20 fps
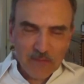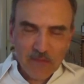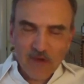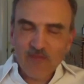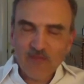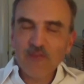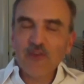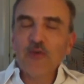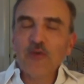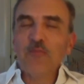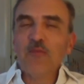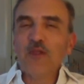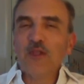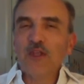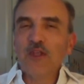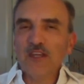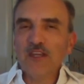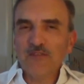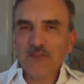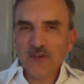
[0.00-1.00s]
a firm
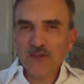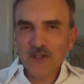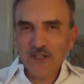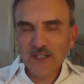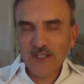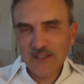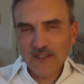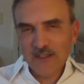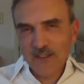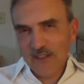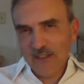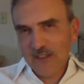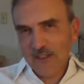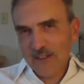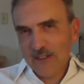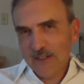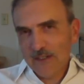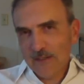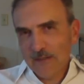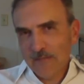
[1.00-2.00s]
believer in
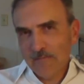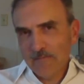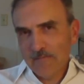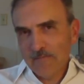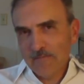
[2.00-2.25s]
the